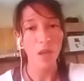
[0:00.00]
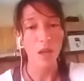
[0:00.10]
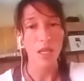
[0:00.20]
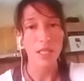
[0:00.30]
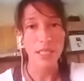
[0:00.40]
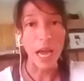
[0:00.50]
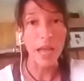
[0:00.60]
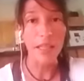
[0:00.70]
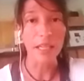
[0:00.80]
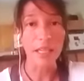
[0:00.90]

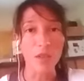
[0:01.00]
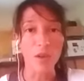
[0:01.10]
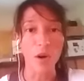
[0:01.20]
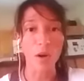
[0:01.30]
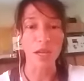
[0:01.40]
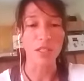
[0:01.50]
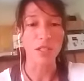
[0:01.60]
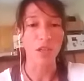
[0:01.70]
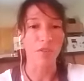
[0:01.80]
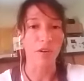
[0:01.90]
studying, I
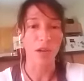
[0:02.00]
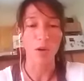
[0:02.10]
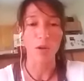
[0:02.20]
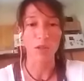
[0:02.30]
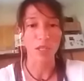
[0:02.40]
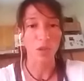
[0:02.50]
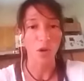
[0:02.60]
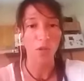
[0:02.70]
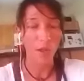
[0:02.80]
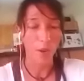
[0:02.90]
discovered like all this
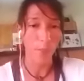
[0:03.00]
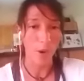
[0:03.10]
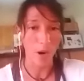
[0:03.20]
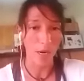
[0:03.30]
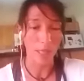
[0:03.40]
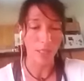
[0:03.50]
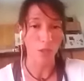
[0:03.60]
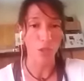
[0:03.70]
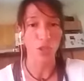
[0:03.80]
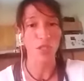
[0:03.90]
other part,
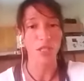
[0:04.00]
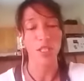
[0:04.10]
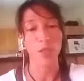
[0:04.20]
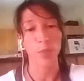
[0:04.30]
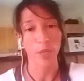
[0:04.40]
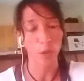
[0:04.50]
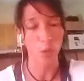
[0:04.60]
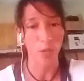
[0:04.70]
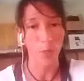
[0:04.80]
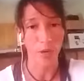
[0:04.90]
not just the
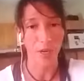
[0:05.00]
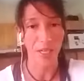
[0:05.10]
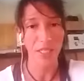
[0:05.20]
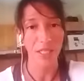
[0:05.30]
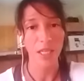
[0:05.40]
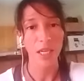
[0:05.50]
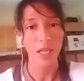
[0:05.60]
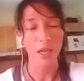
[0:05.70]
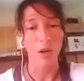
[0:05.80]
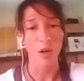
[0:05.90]
spiritual part,
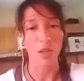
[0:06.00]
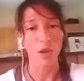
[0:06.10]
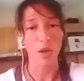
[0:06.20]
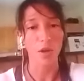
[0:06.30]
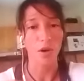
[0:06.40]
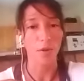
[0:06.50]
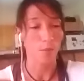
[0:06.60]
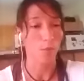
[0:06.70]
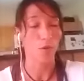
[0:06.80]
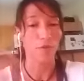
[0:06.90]
all the other
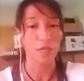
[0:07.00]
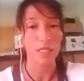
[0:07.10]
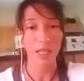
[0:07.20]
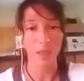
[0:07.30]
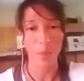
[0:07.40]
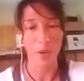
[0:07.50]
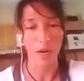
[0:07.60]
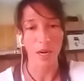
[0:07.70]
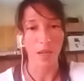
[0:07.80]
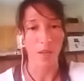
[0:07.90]
more physical
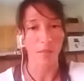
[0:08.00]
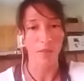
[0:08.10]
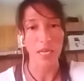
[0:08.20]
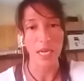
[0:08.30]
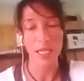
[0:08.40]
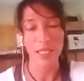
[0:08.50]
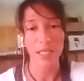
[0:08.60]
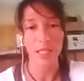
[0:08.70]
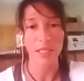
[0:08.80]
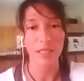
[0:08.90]
part, like the
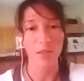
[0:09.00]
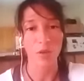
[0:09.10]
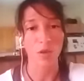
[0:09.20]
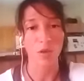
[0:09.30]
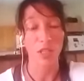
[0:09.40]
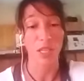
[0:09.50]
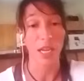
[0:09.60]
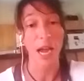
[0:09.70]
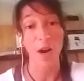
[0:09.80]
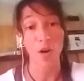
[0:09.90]
vinyasas or the
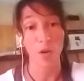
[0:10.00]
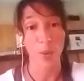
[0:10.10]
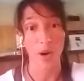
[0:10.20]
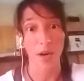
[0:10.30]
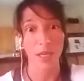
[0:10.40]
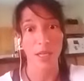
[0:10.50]
acro part.